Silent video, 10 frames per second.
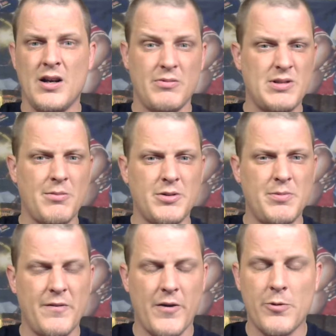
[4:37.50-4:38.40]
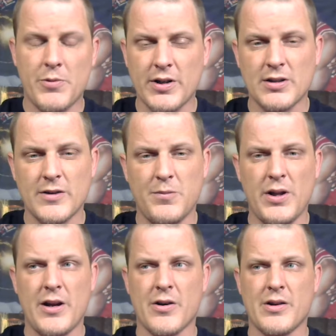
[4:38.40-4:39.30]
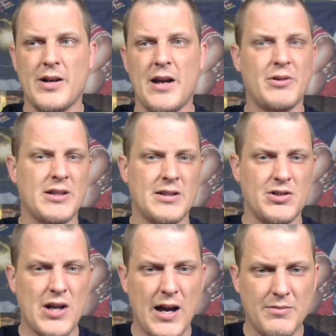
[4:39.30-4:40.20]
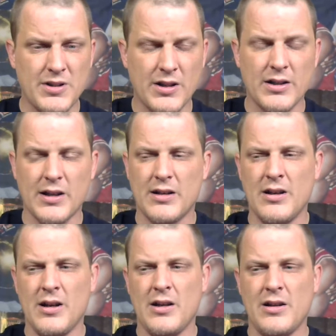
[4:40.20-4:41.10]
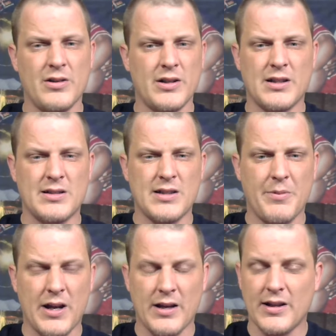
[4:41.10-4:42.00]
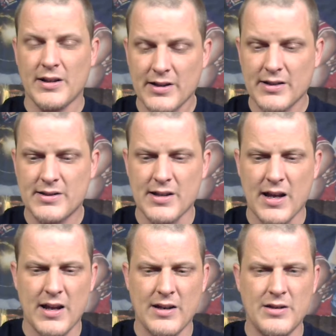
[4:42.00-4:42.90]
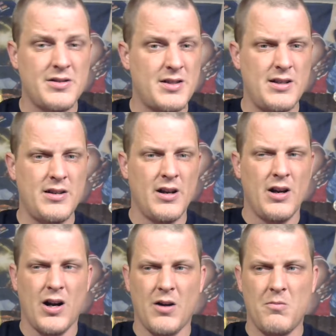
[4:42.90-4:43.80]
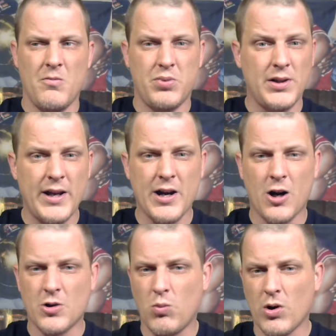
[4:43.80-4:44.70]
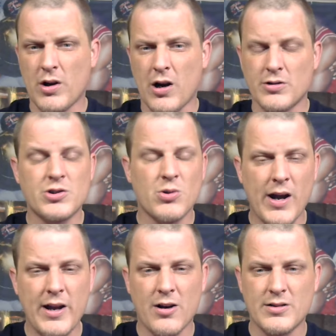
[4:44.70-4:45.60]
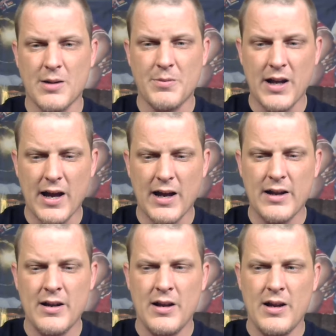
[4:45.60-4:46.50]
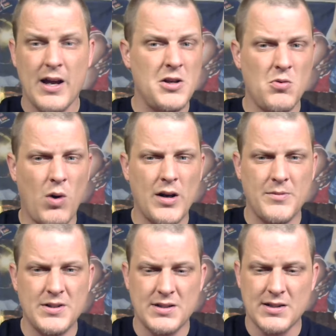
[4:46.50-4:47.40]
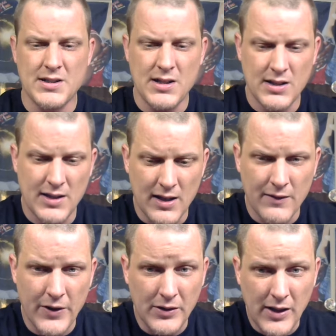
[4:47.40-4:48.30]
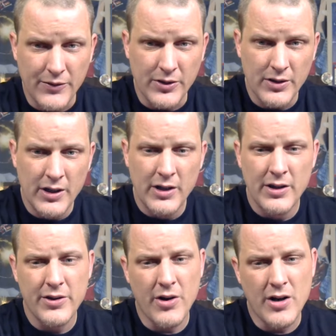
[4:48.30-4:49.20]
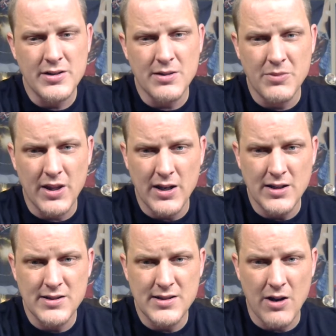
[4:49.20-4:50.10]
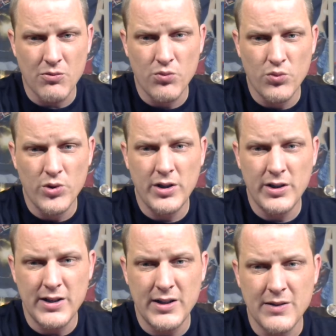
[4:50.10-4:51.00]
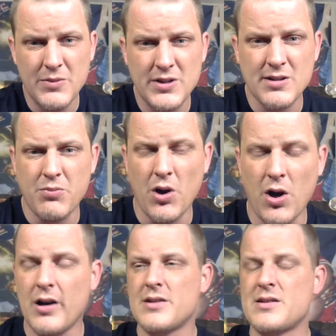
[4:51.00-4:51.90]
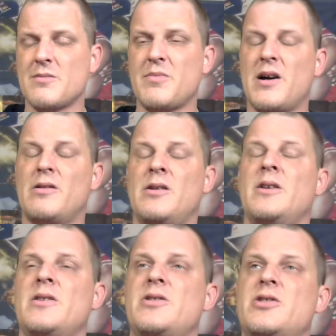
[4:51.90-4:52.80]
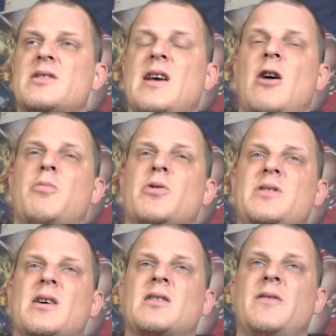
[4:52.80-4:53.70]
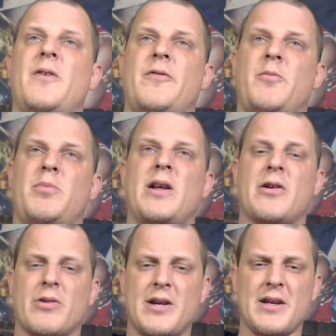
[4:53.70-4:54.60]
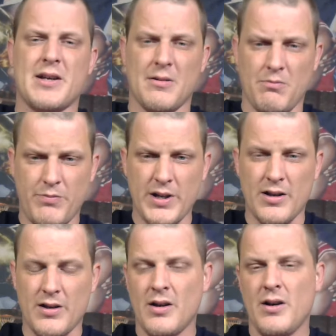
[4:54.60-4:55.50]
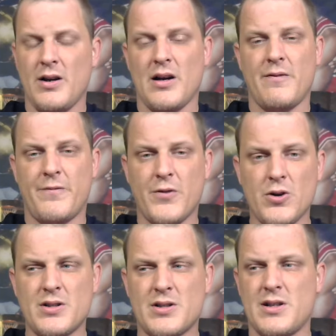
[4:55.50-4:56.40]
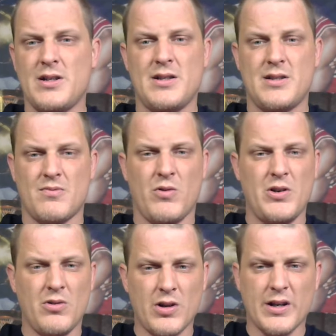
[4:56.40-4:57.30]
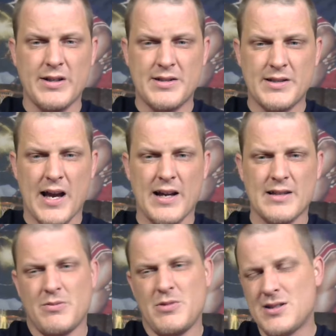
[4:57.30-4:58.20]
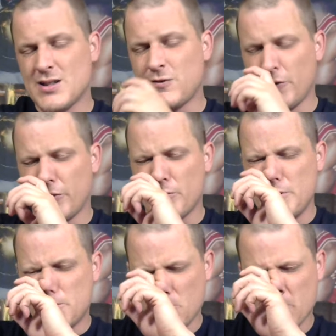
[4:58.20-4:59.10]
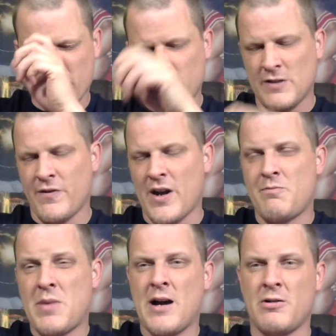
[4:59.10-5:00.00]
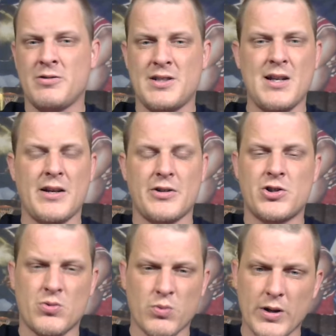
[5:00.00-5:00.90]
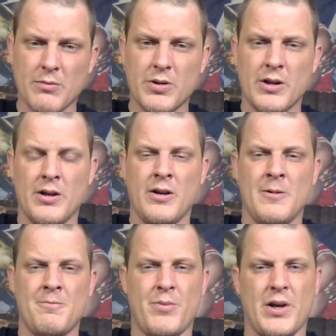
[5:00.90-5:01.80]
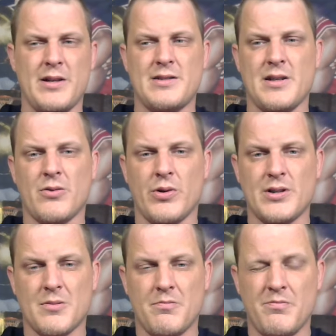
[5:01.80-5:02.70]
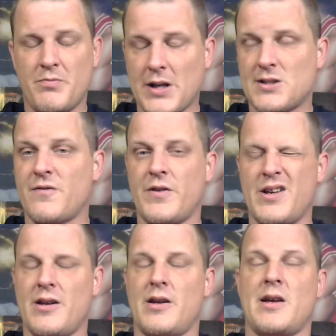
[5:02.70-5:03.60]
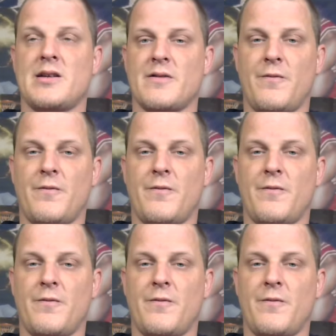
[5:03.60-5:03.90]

and was able to be a very productive player and able to get the job done. And you look at a type of guy like this and you see a play hard, work hard, try hard type of guy, and you want him to succeed at the NFL level. There are some things that really give me some pause about just how productive of a player he can be. First is when you look at his size. I mean, 6'3", 255 pounds. He's not a shrimp, but is he going to best fit as a